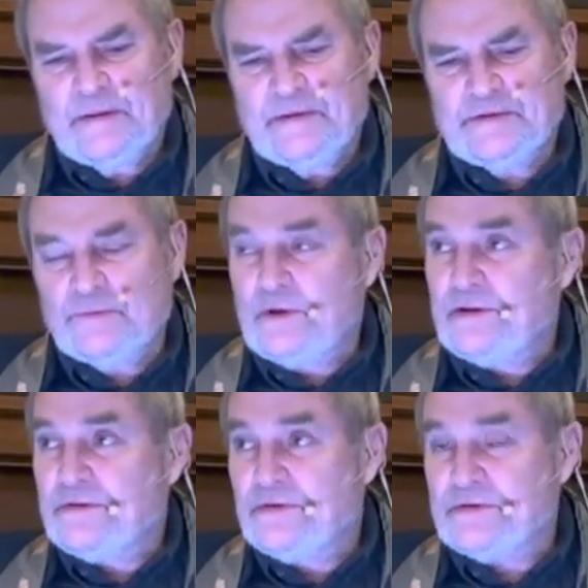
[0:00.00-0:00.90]
it's
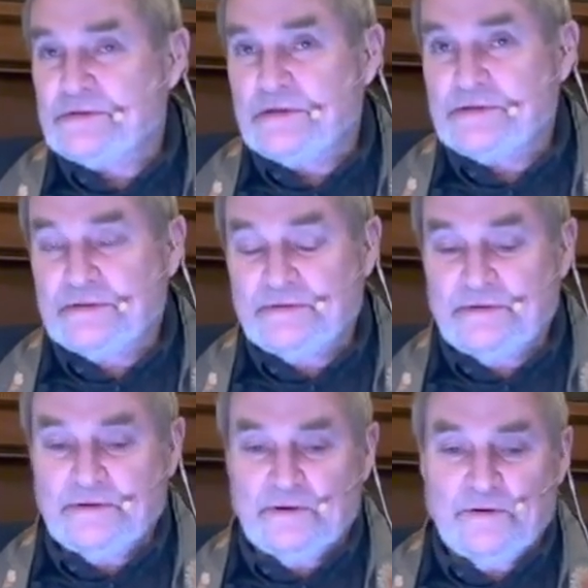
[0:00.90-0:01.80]
already Thursday, so
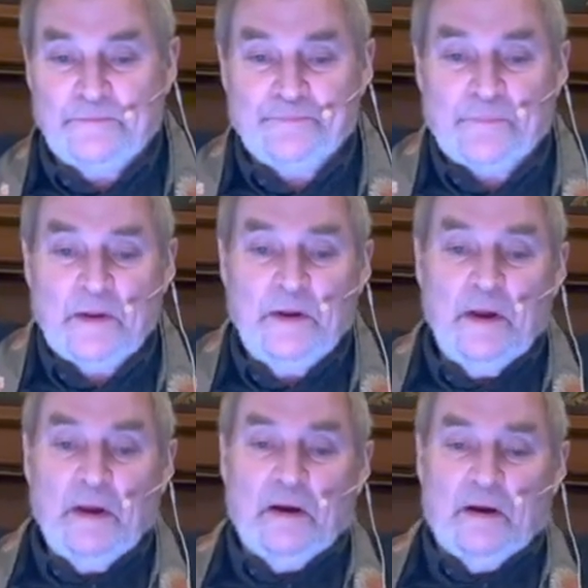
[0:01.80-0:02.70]
there you
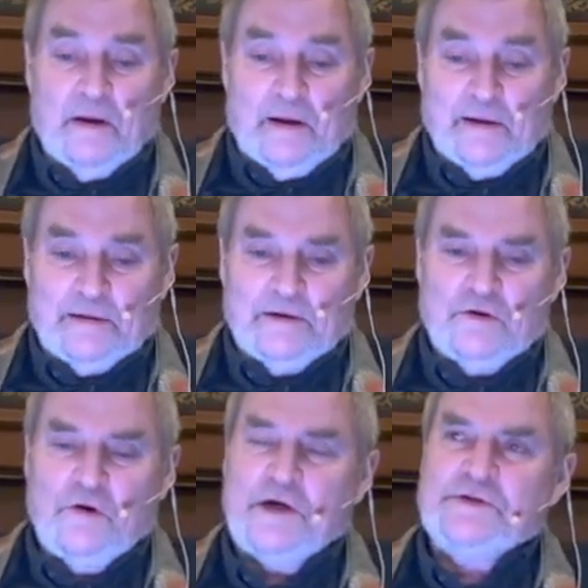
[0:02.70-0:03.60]
go.
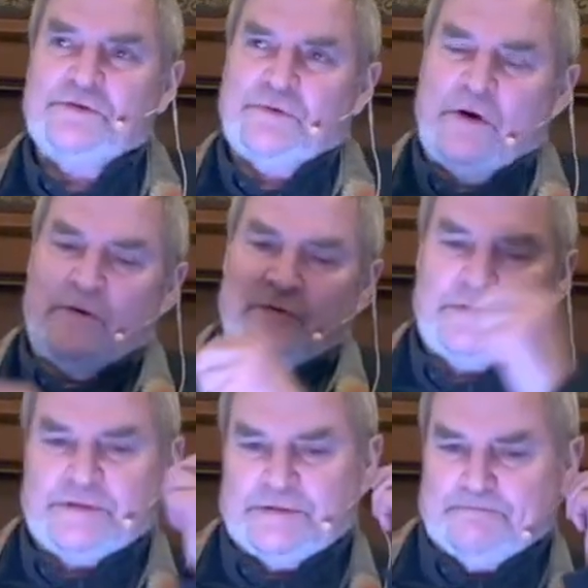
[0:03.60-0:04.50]

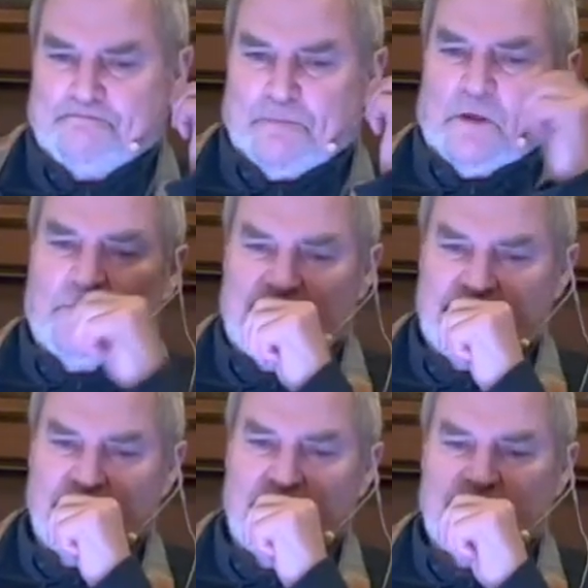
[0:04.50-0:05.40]
Crossroads,
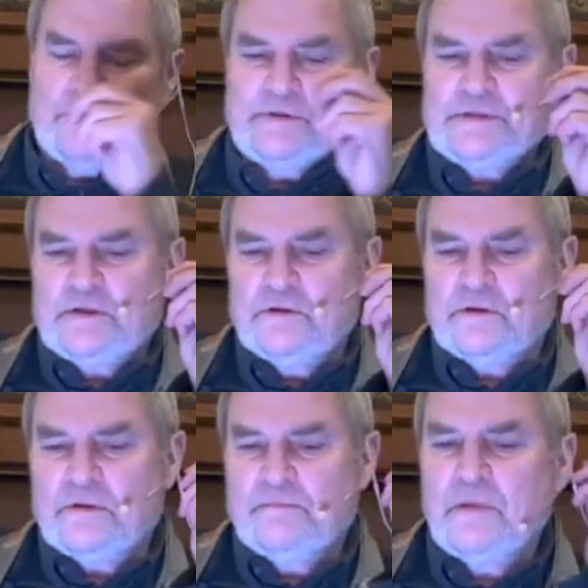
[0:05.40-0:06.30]
Louise
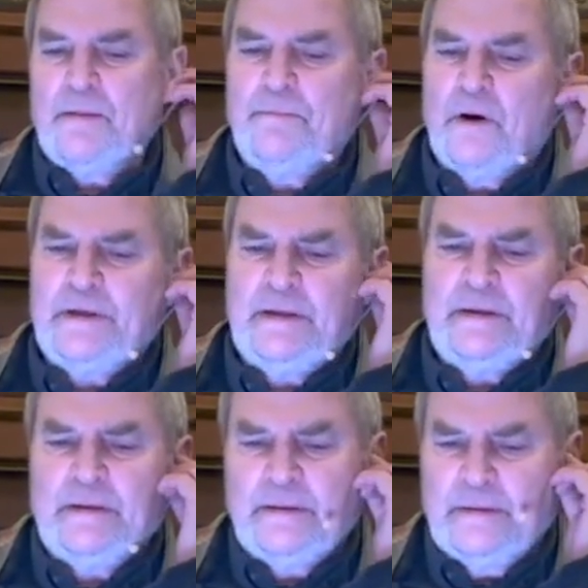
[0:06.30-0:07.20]
Glück. My
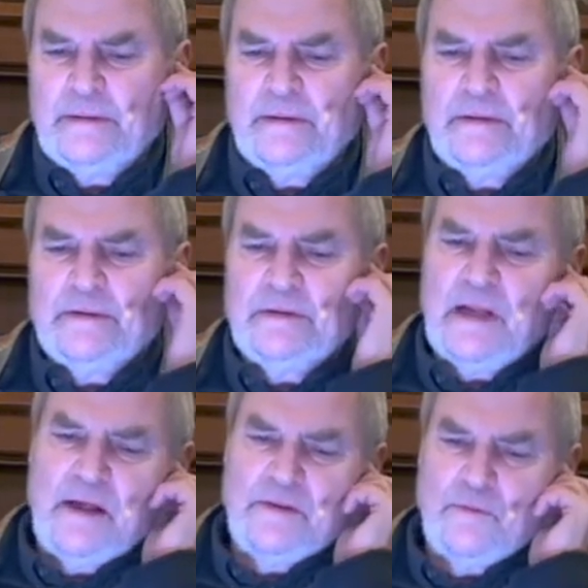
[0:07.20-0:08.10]
body,
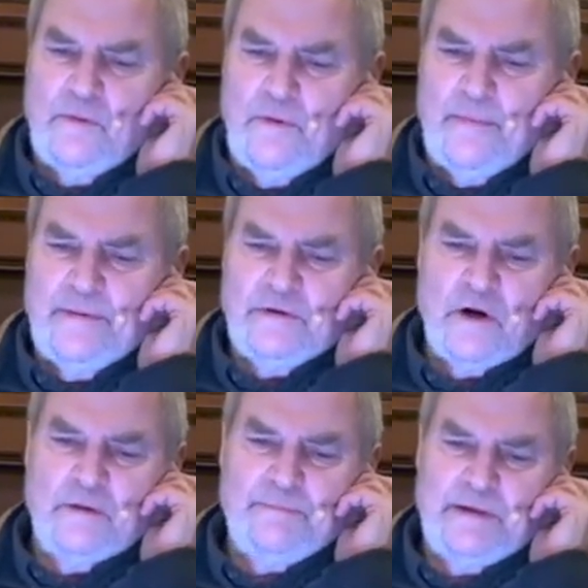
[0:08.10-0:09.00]
now that we will
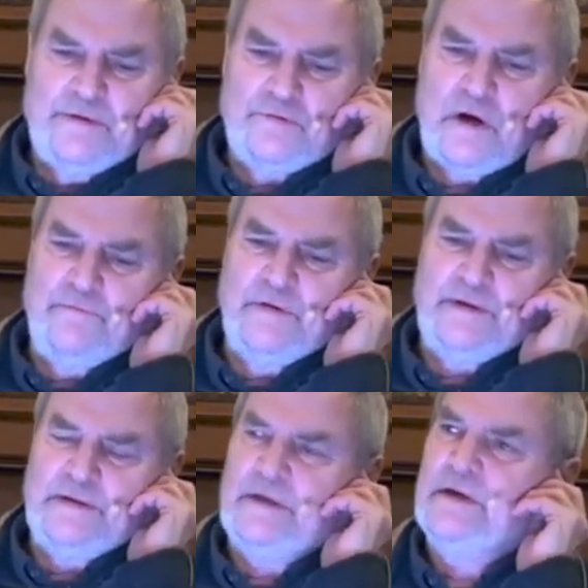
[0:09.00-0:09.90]
not be
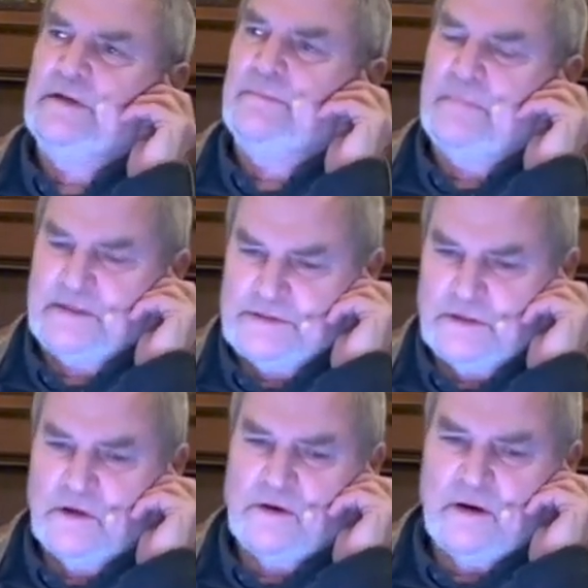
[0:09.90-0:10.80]
traveling together much
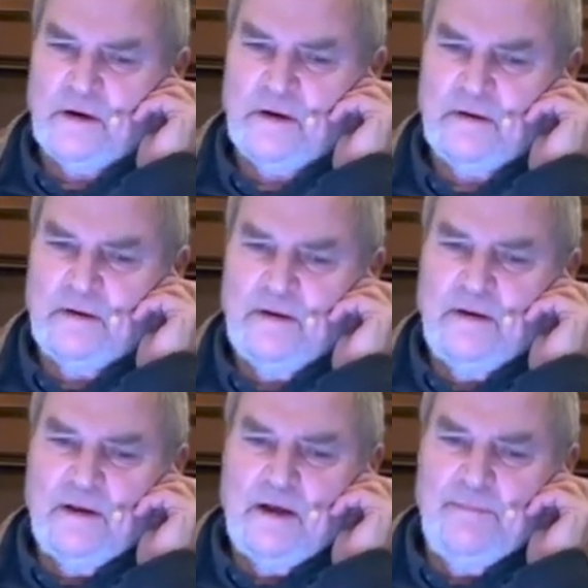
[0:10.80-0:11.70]
longer,
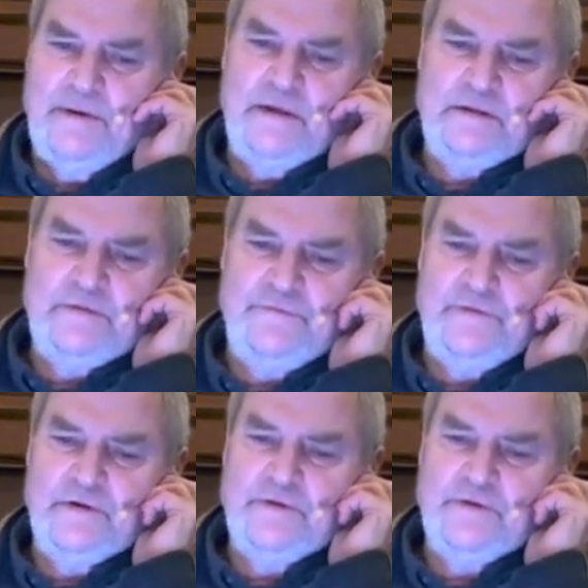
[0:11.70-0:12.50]
I begin to feel